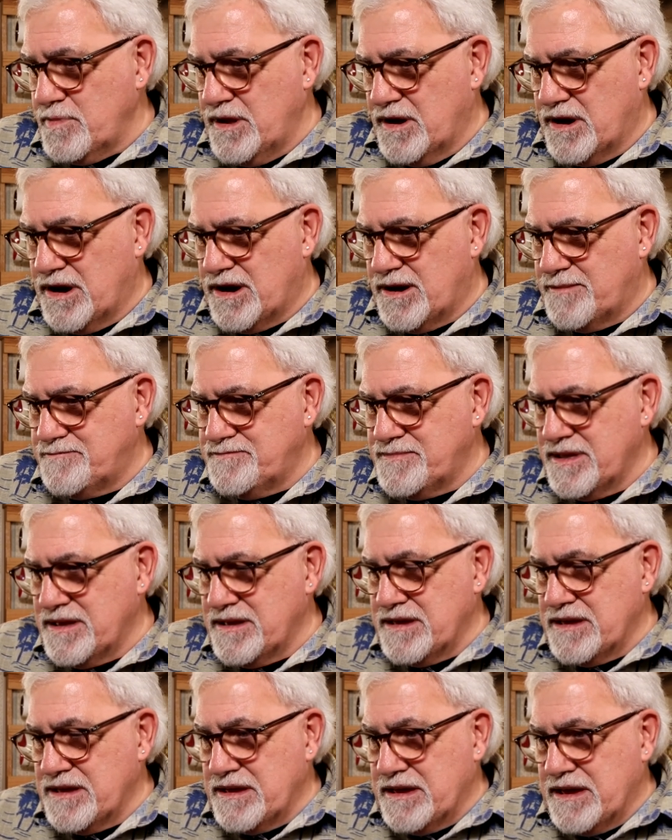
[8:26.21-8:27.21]
And
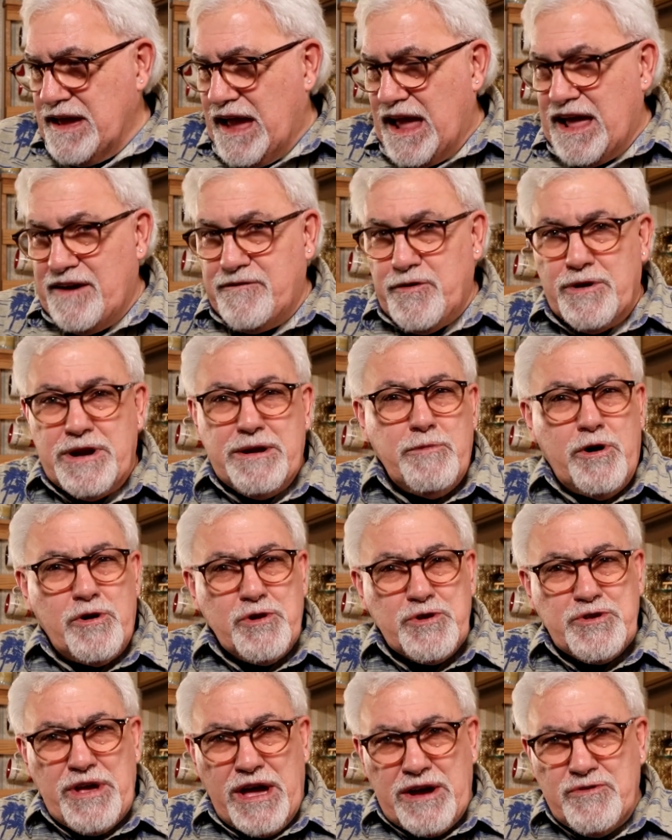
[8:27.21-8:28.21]
if you're into
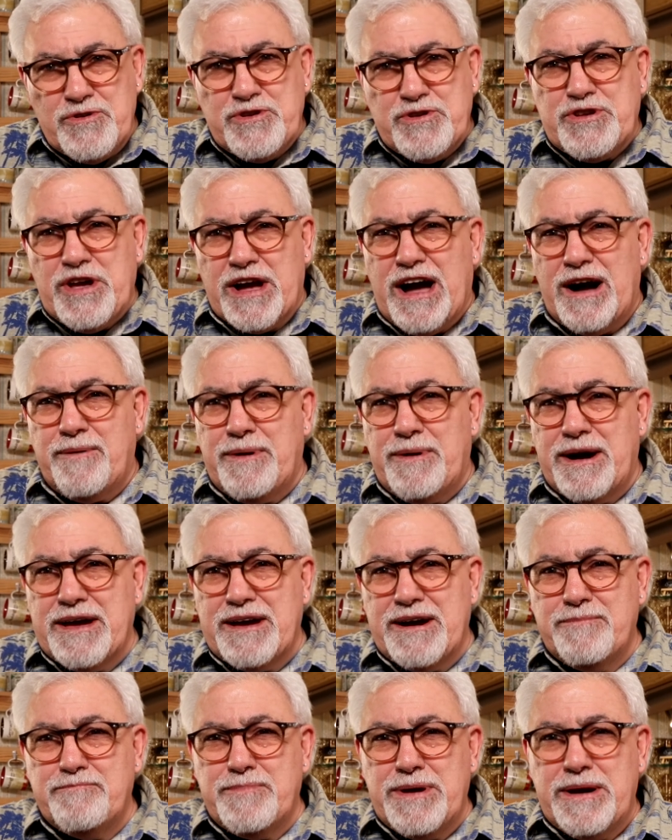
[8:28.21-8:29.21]
motorcycles, check out my
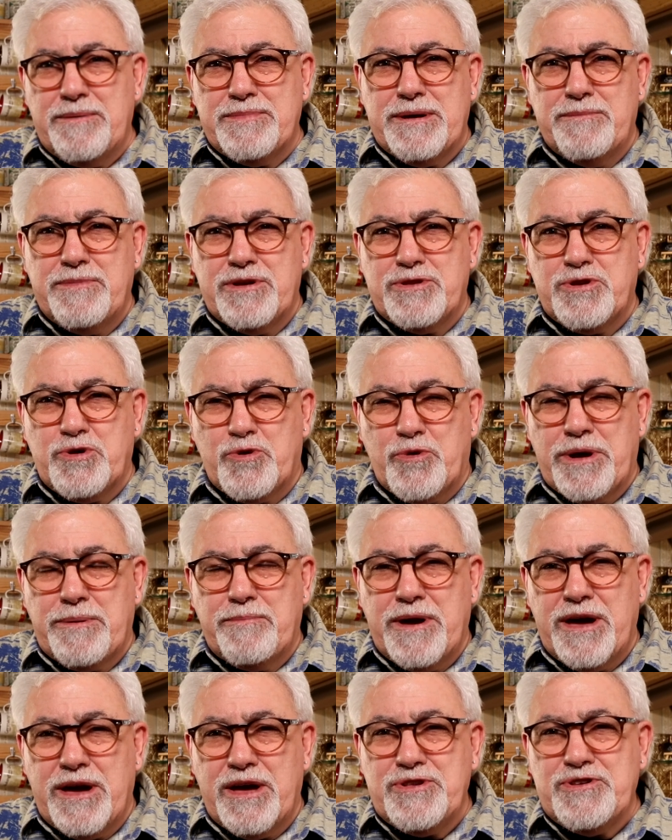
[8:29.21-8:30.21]
BMW touring
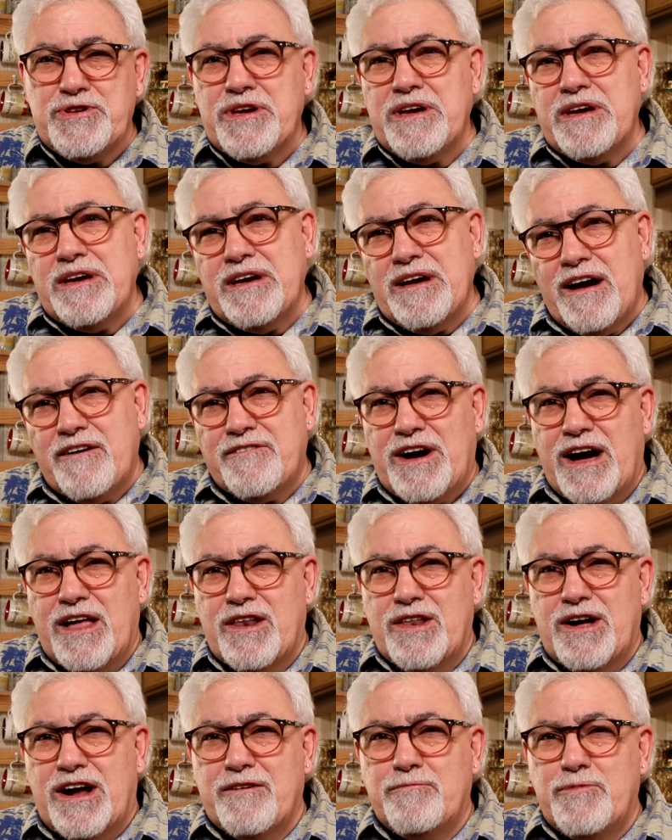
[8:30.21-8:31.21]
page. I've got
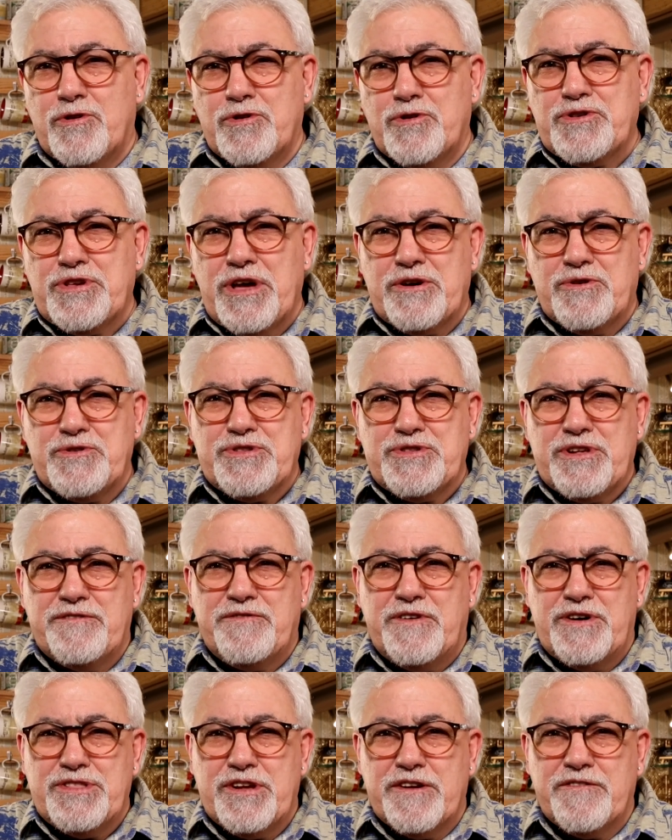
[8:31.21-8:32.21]
a lot of motorcycle
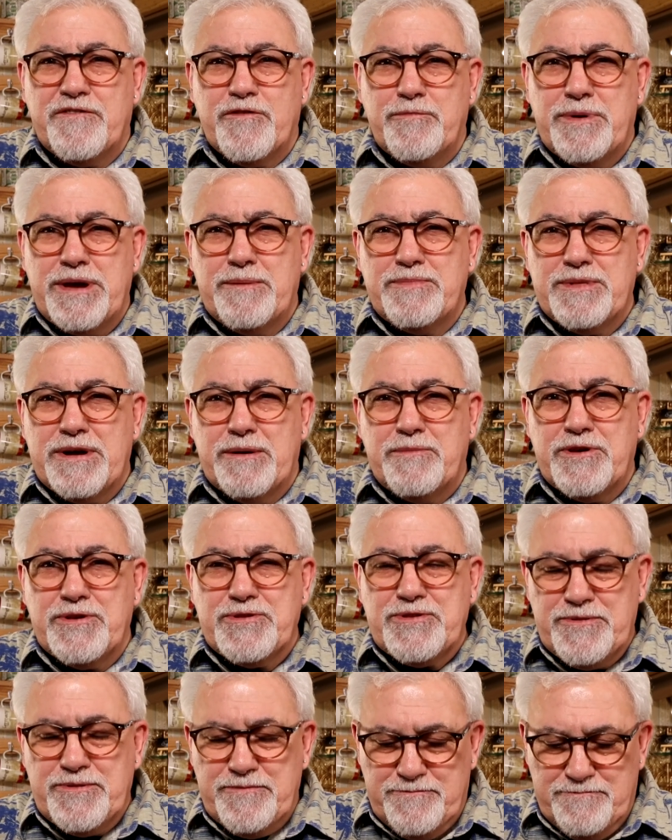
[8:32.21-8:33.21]
stuff on there for
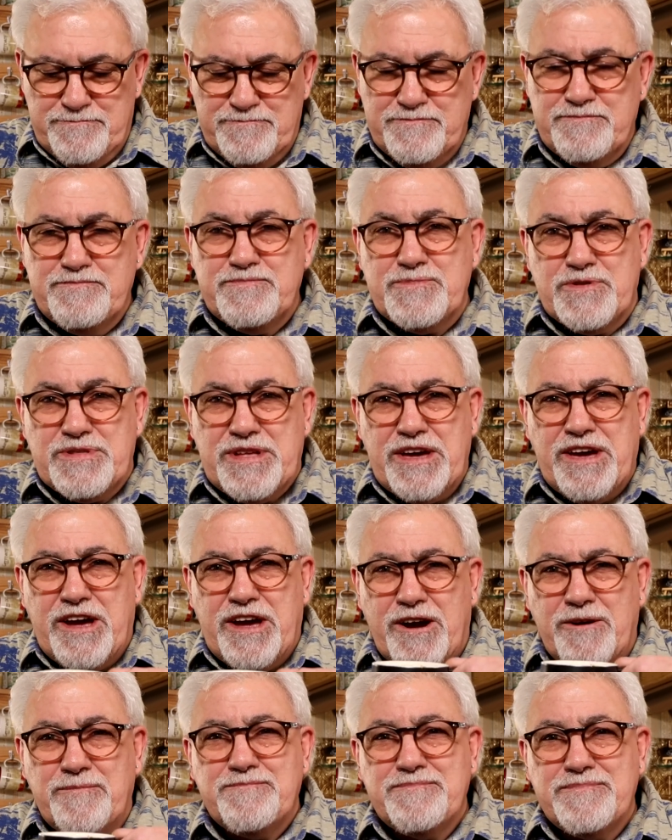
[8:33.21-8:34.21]
BMWs. So take
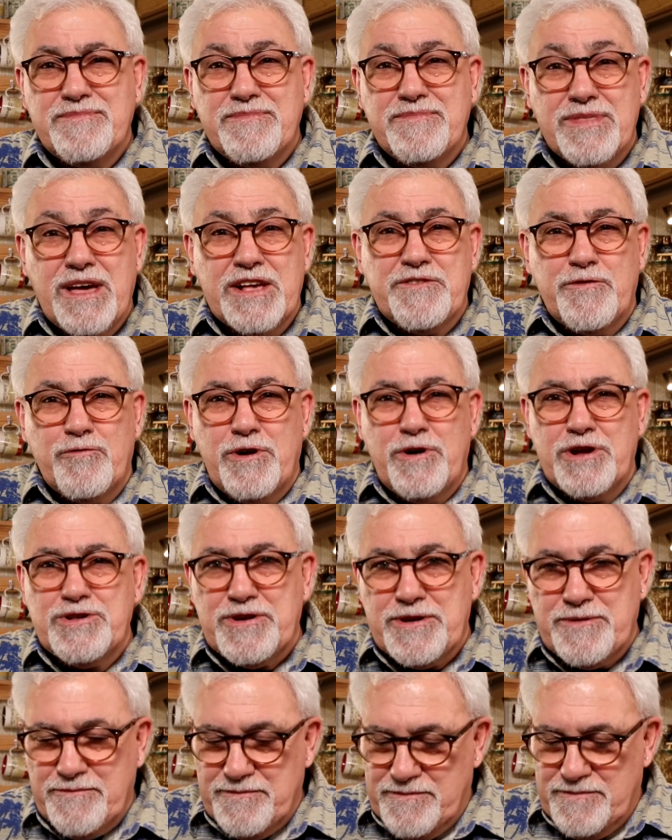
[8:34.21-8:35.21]
care. Thanks for watching.